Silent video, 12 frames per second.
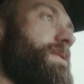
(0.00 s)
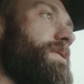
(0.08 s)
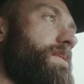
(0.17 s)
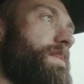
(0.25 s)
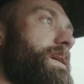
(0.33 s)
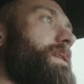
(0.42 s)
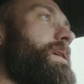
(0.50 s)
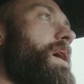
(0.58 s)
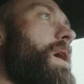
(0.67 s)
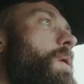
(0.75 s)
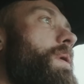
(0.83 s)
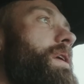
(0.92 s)
glutamine,
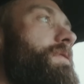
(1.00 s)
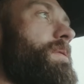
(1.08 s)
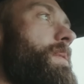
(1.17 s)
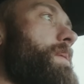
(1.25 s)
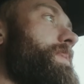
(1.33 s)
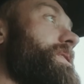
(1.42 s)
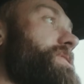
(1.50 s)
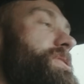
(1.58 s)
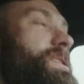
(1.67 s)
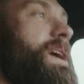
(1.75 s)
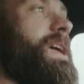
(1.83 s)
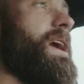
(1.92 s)
whatever it might be,
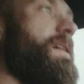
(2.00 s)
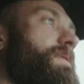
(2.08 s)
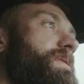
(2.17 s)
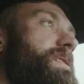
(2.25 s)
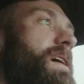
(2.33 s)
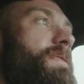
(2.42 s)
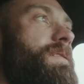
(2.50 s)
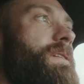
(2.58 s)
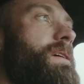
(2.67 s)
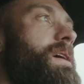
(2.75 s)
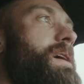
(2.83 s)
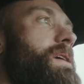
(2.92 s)
just take care of yourself and
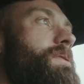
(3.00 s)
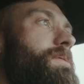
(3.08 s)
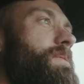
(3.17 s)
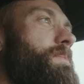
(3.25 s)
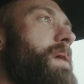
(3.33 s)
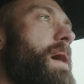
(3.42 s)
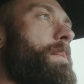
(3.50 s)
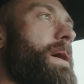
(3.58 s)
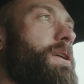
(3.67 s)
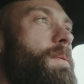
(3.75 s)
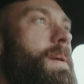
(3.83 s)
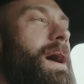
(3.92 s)
do some gut
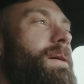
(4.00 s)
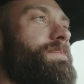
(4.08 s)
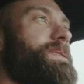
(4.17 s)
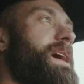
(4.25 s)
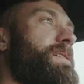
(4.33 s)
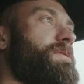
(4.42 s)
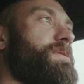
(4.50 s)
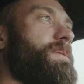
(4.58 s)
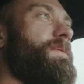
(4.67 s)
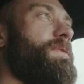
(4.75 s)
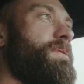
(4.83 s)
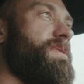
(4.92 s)
microbiome tests or
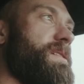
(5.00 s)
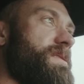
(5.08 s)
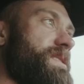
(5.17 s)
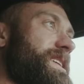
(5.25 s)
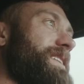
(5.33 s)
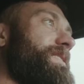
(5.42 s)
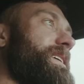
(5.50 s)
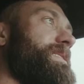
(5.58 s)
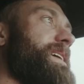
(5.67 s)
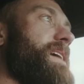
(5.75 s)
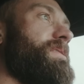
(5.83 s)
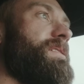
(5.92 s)
some food sensitivity
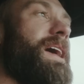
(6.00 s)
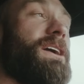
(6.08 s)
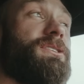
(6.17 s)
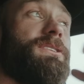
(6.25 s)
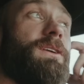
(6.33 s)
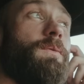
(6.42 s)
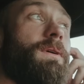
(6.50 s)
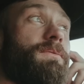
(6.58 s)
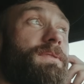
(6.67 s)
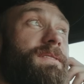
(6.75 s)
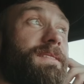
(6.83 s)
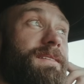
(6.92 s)
tests. Cause I actually did one
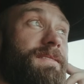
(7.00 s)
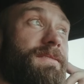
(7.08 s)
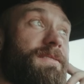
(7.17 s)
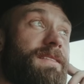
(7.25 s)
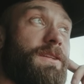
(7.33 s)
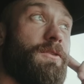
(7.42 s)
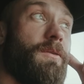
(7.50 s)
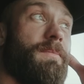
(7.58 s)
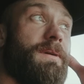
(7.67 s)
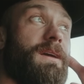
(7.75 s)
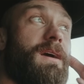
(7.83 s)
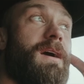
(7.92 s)
recently this year that told
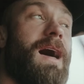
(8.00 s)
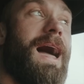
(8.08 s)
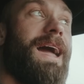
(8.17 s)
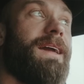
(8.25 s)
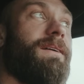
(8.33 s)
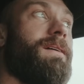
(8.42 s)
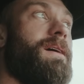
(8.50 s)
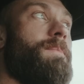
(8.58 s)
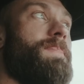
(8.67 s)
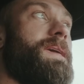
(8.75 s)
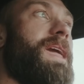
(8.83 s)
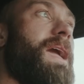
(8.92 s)
me I
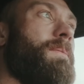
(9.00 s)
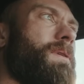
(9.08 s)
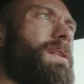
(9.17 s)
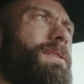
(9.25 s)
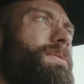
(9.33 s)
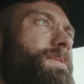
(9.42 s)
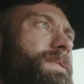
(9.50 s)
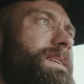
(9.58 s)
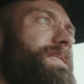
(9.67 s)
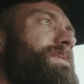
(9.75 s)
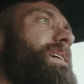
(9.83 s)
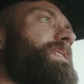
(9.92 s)
became gluten
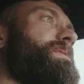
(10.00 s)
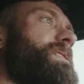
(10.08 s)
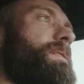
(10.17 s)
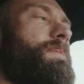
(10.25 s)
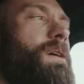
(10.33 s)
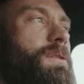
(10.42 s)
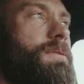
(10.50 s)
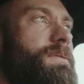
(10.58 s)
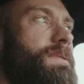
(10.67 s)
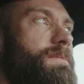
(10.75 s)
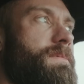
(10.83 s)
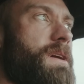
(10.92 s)
insensitive. I'm not
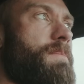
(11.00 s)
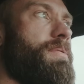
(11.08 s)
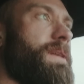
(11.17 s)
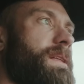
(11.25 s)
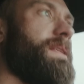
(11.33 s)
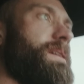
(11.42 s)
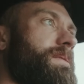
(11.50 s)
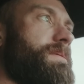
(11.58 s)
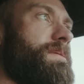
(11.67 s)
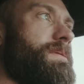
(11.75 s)
gluten completely,